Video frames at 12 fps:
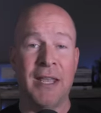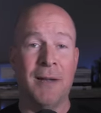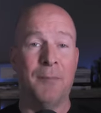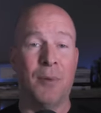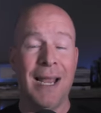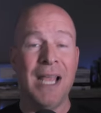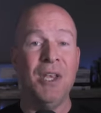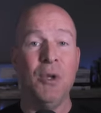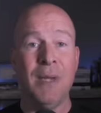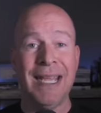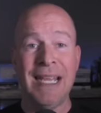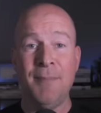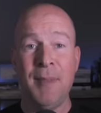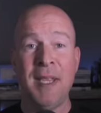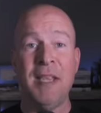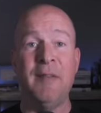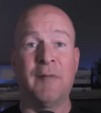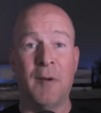and a brand new
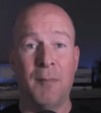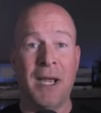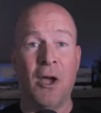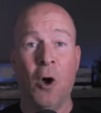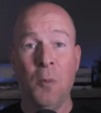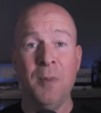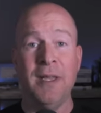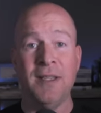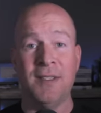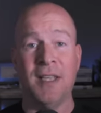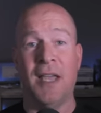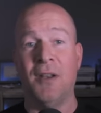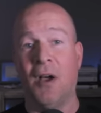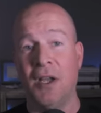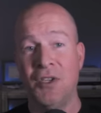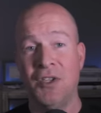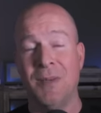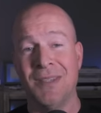EP from my opening set
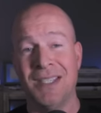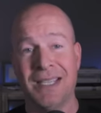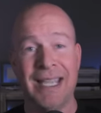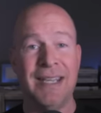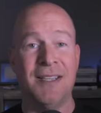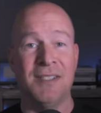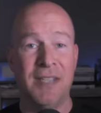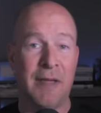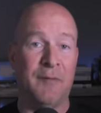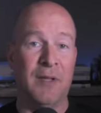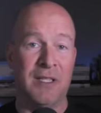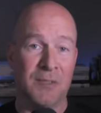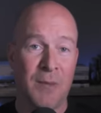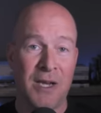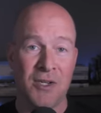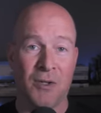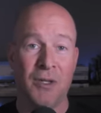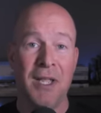on Jim's latest Netflix
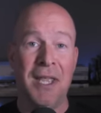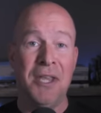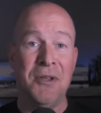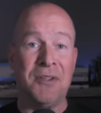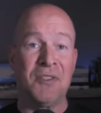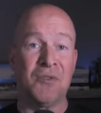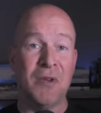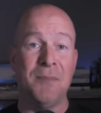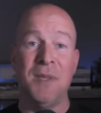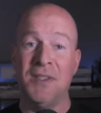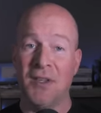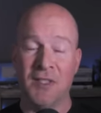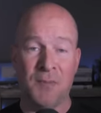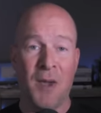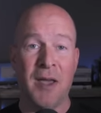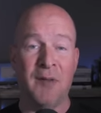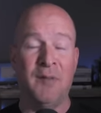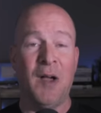special. You can stream these on
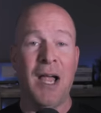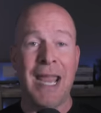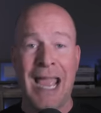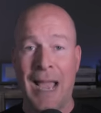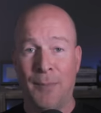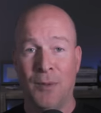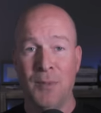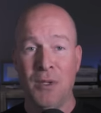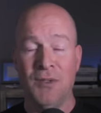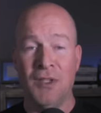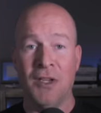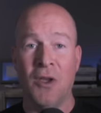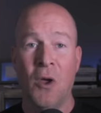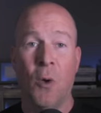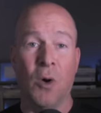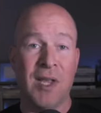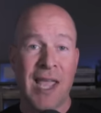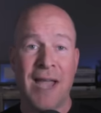Spotify, Apple Music,
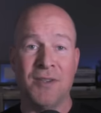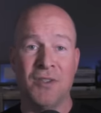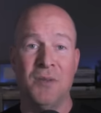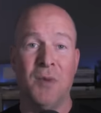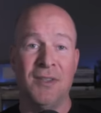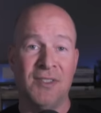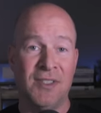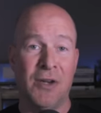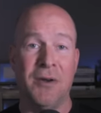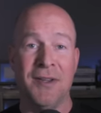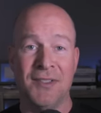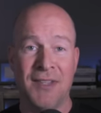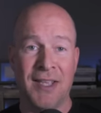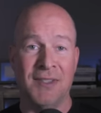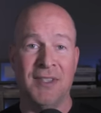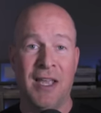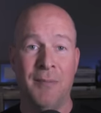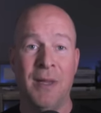or catch them on
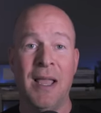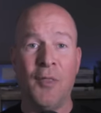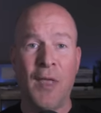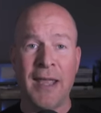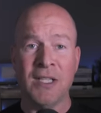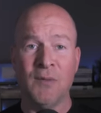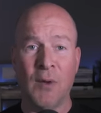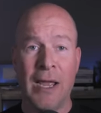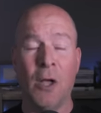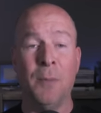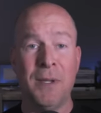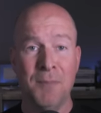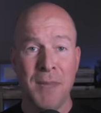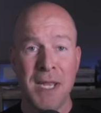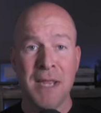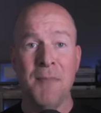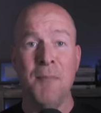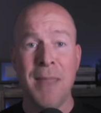SiriusXM. Thanks for helping
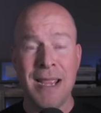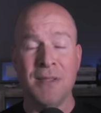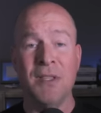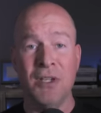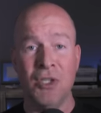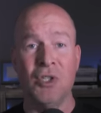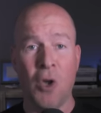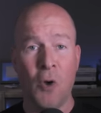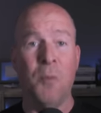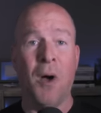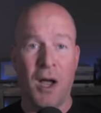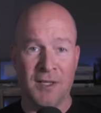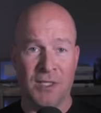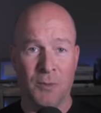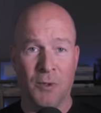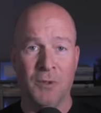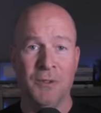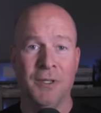me make this show
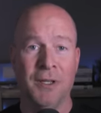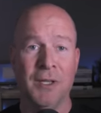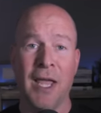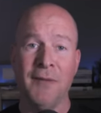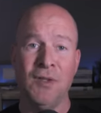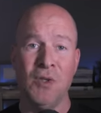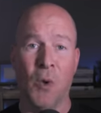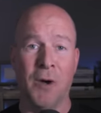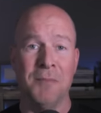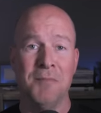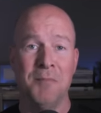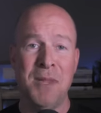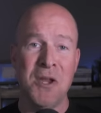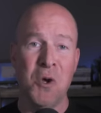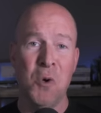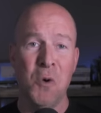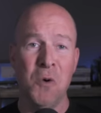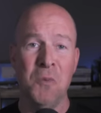possible. Life's short. Be
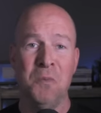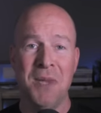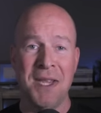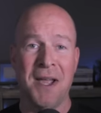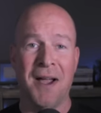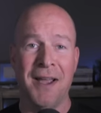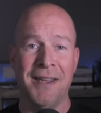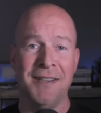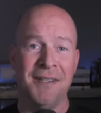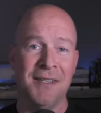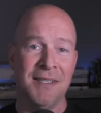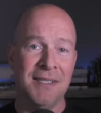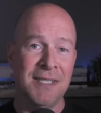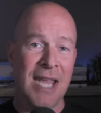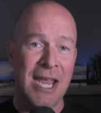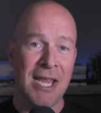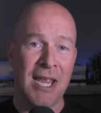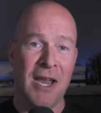cool. Be kind.
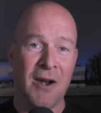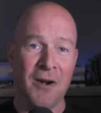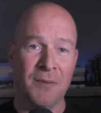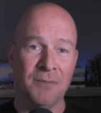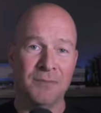Take care.